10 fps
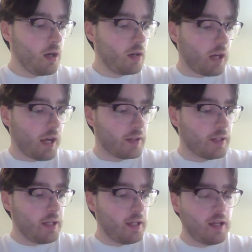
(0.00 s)
All right.
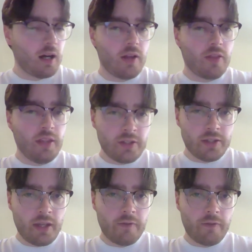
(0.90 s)
This
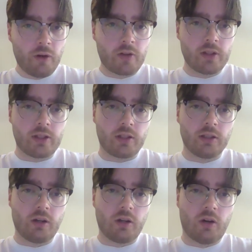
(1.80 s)
has then focused a
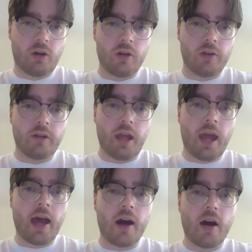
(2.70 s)
lot on
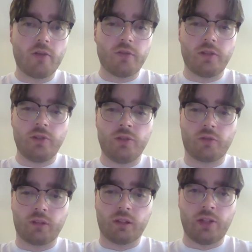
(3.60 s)
how is
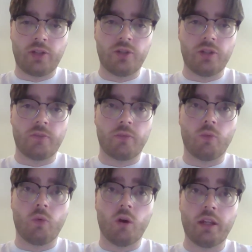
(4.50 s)
your relationship
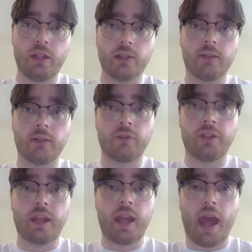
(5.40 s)
working
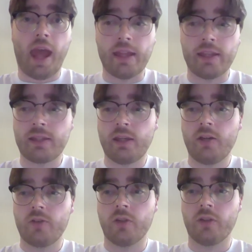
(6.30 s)
delivering the case
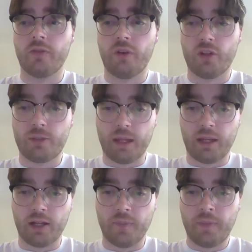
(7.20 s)
to the first
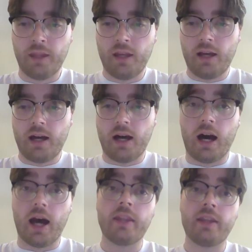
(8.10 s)
speaker.
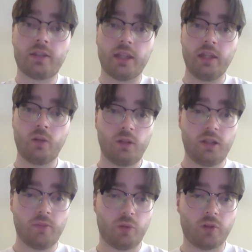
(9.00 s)
I think it's
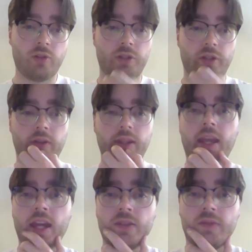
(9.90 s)
equally important during the
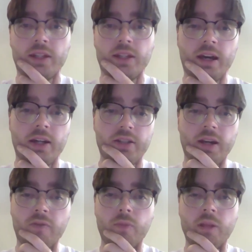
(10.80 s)
case feed to
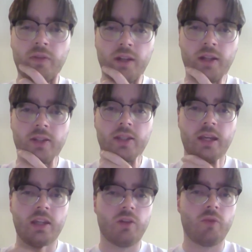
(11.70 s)
have a bit of an
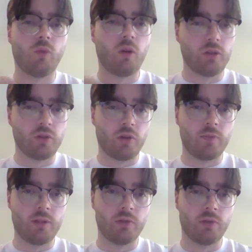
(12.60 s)
understanding of what you're going
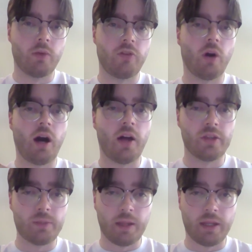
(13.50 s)
to be doing with your
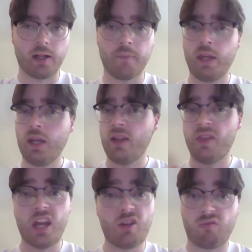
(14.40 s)
other speaker.
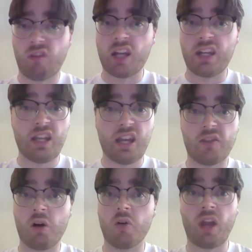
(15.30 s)
They're not writing down
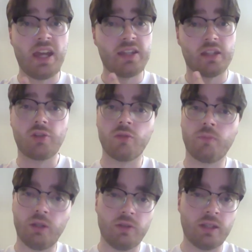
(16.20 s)
the whole case. They
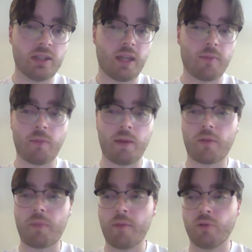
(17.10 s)
shouldn't be using the same amount
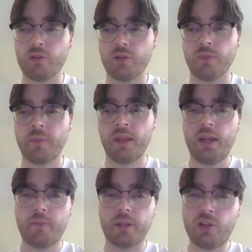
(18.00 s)
of paper as you,
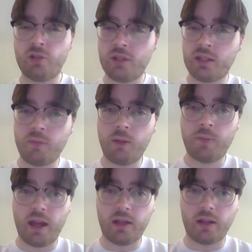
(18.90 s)
but they should still be
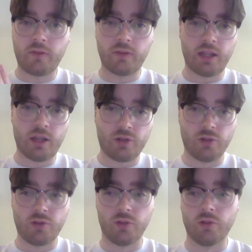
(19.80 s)
paying enough
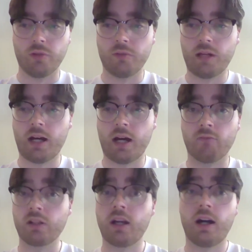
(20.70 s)
attention to you,
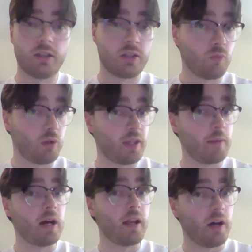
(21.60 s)
regardless of what they
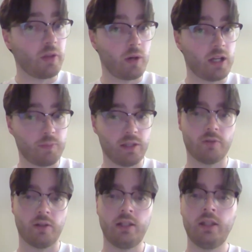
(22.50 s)
might otherwise be
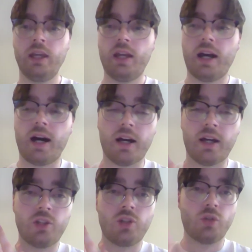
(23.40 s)
doing,
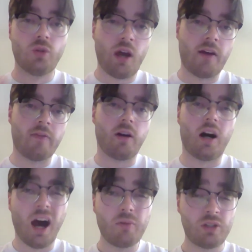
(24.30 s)
to have,
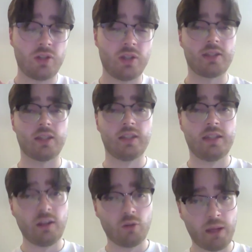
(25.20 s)
I would suggest, a
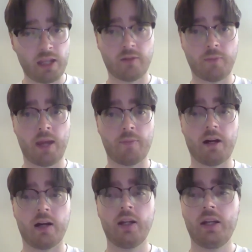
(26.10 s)
single piece of
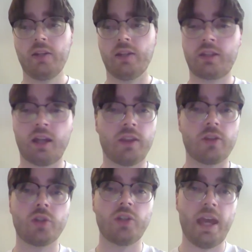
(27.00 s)
paper that is kind
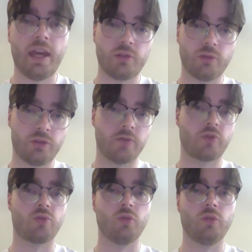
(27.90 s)
of their source of
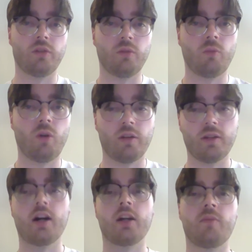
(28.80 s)
truth on
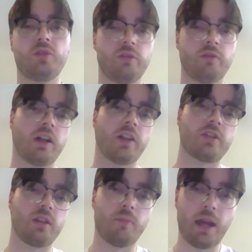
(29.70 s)
what arguments you've run.
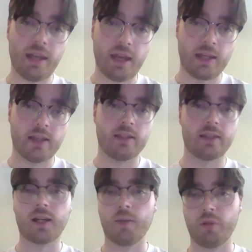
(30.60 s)
So the main headings,
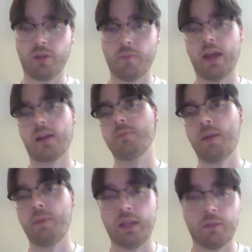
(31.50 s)
a couple of the mechs,
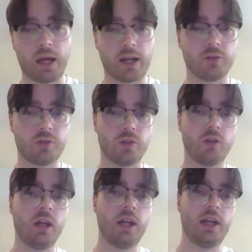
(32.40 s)
maybe an impact or two.